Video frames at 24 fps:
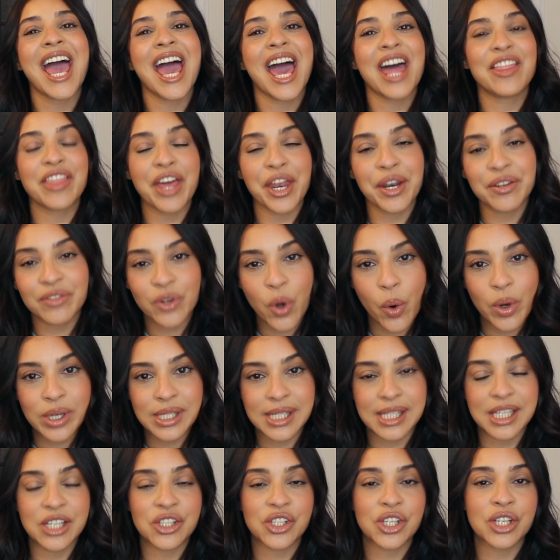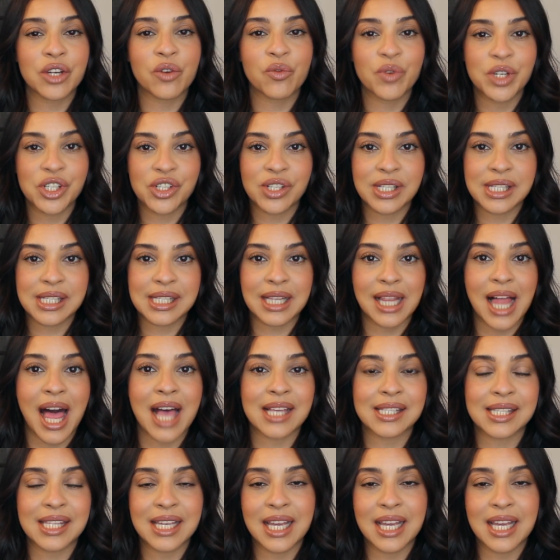and then of course teaching a Regents class,